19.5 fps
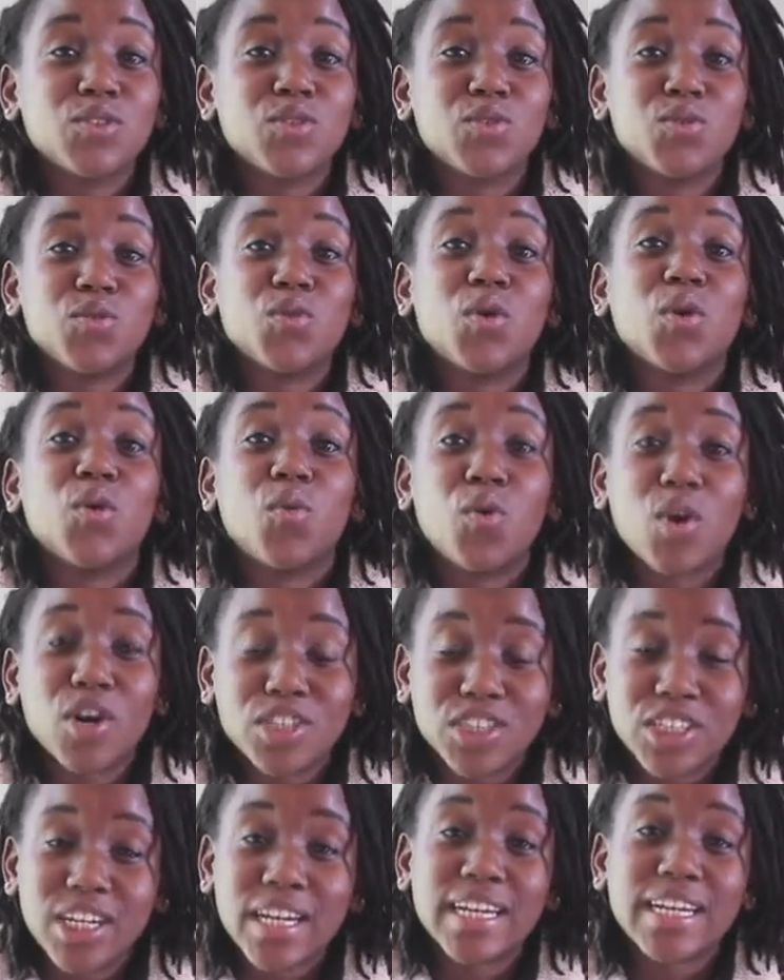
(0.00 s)
to
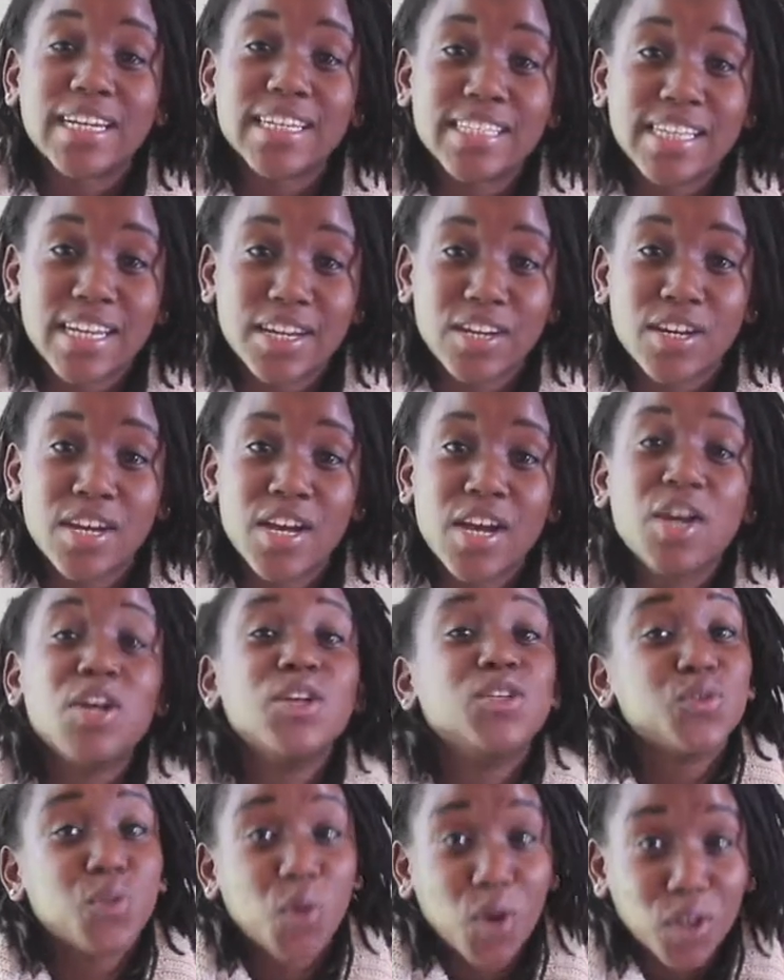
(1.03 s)
watch and listen
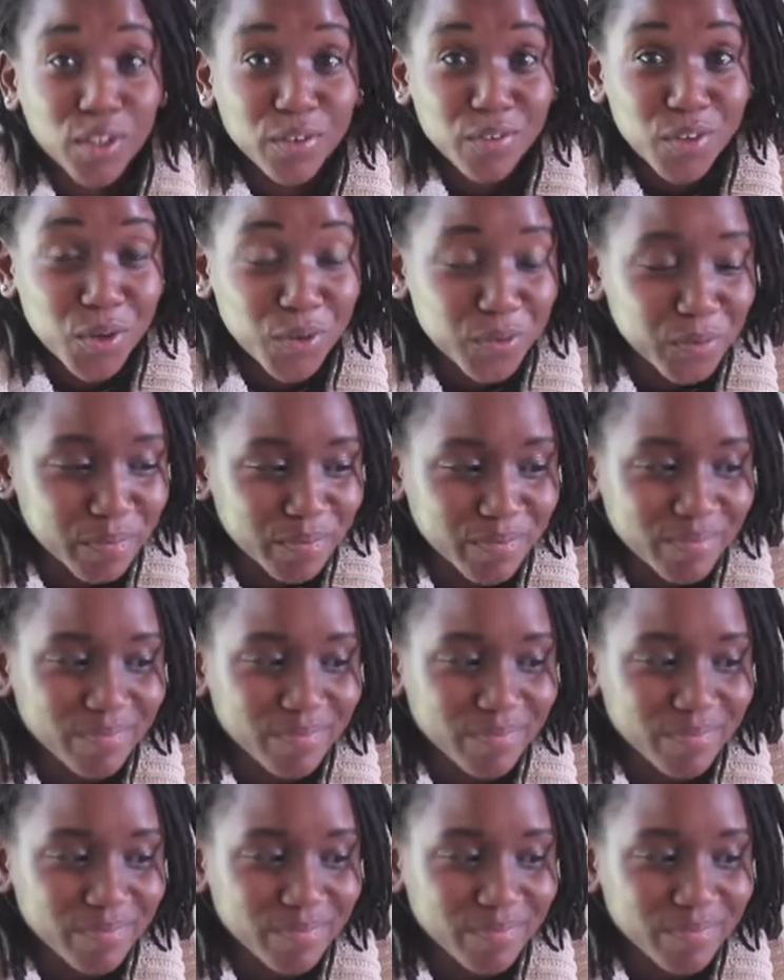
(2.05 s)
to all of you.